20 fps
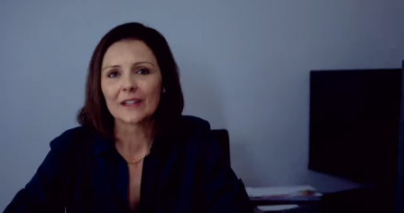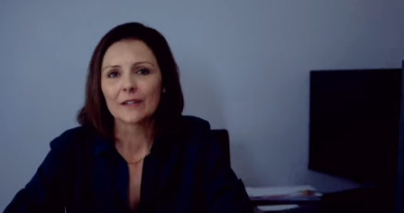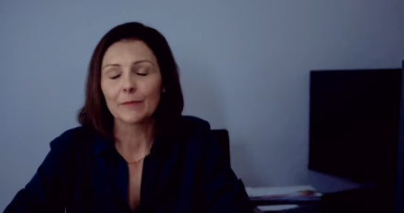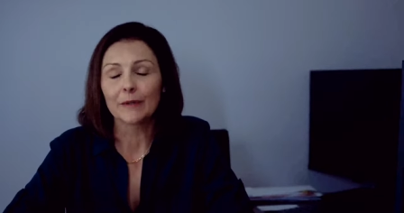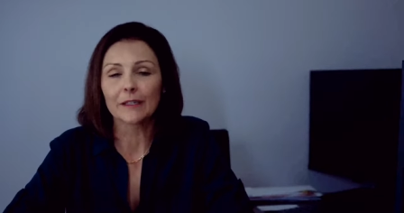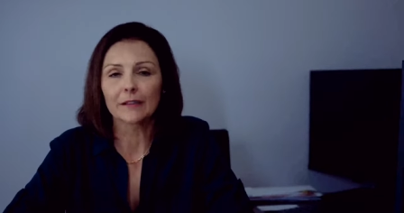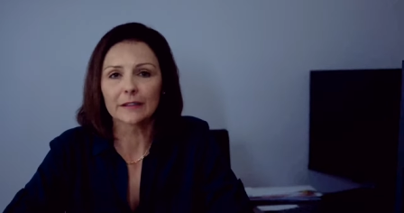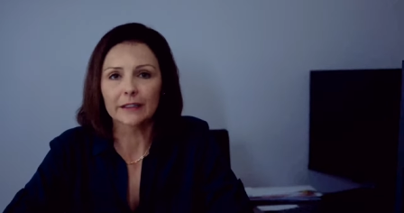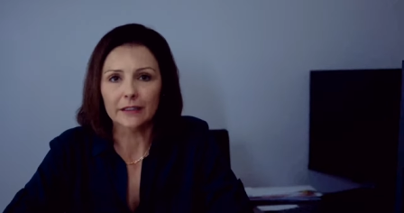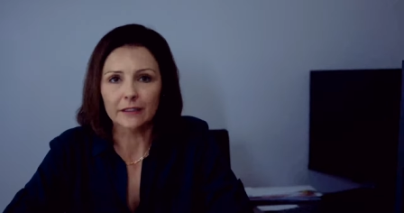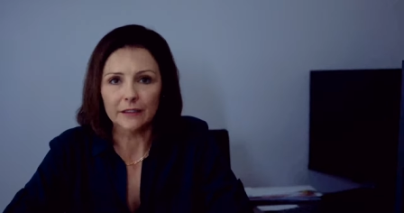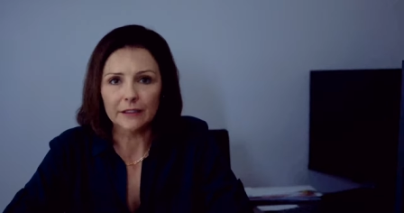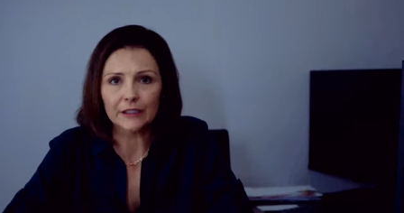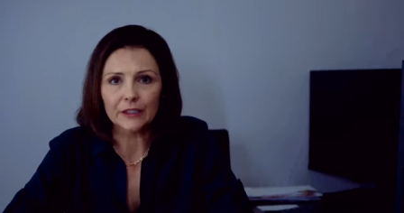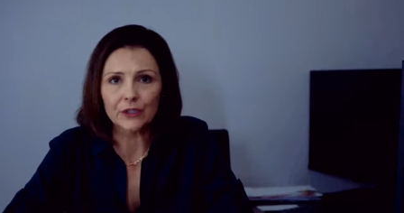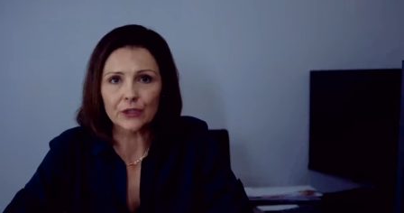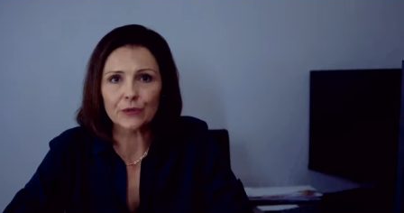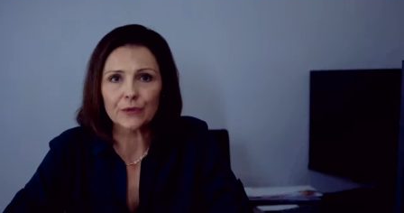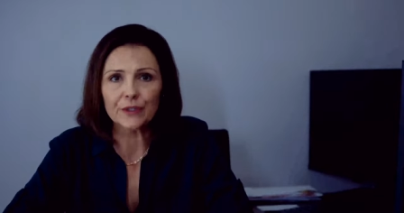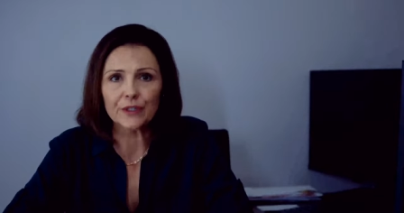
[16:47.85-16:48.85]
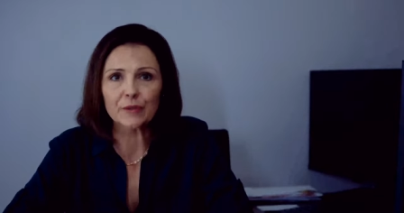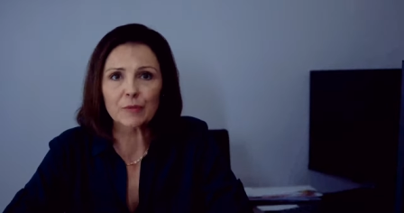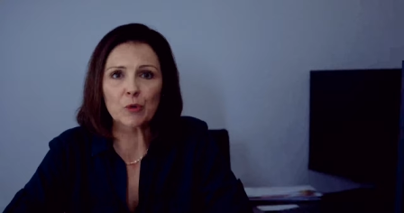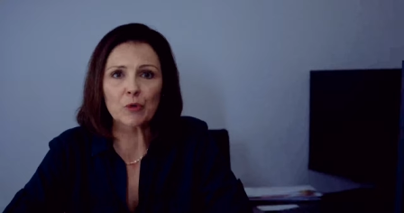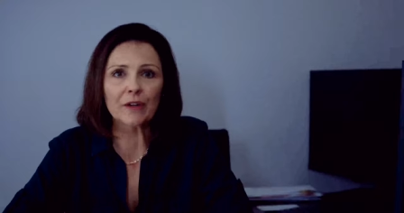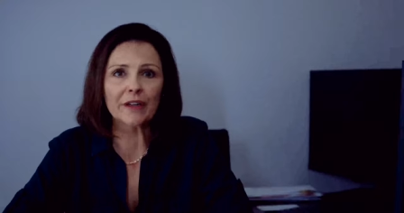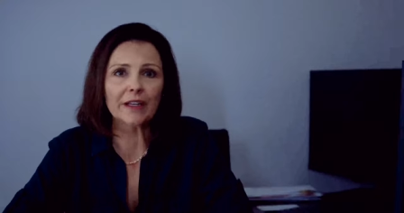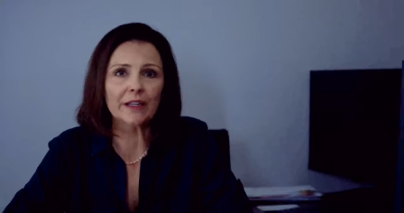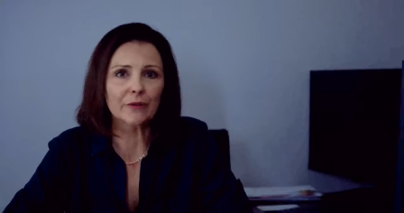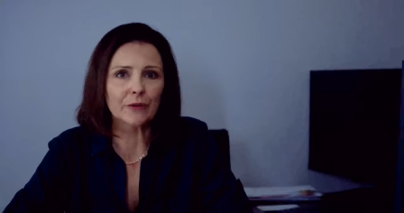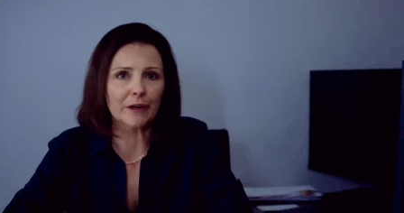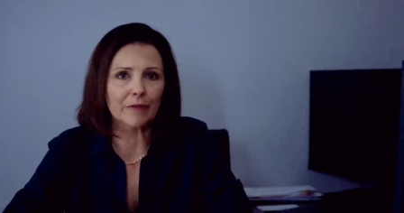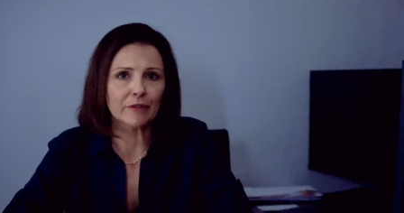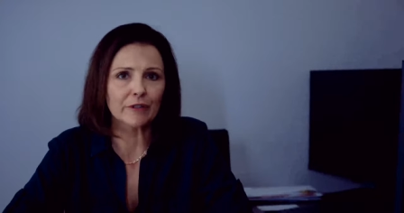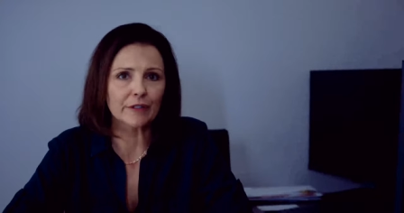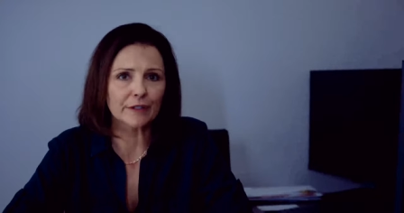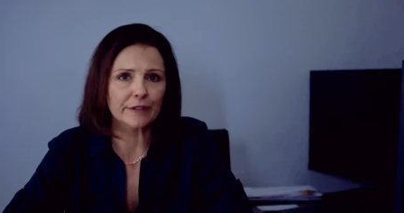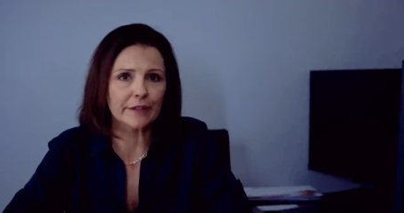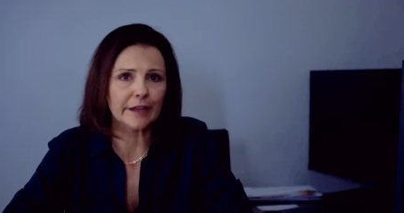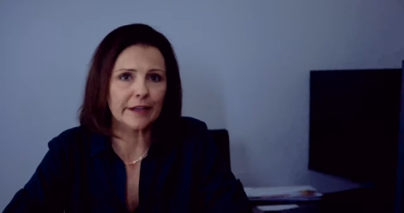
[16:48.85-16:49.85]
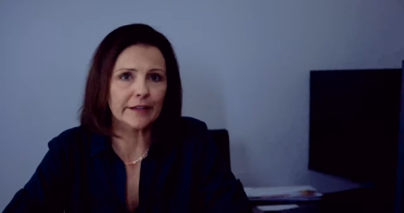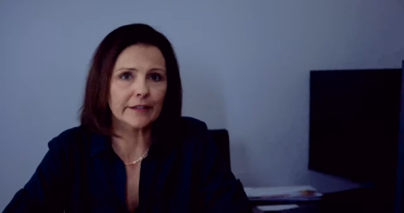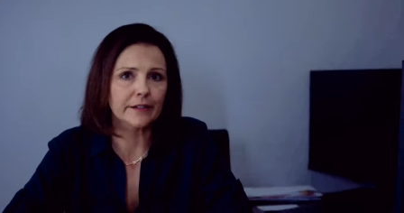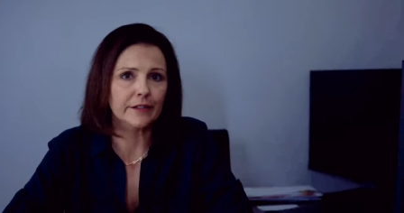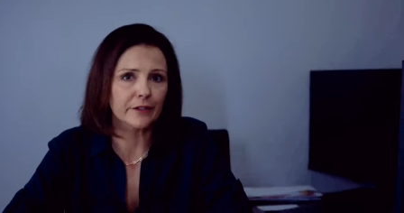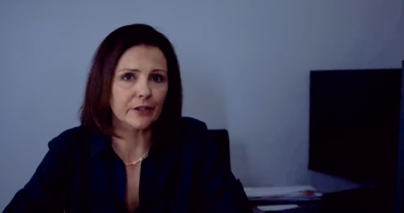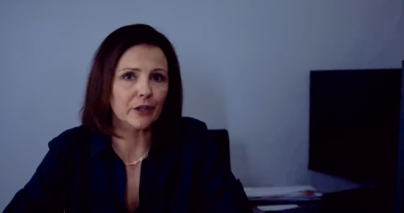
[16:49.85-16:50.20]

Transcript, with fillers: We had a little issue this morning. Trevor decided to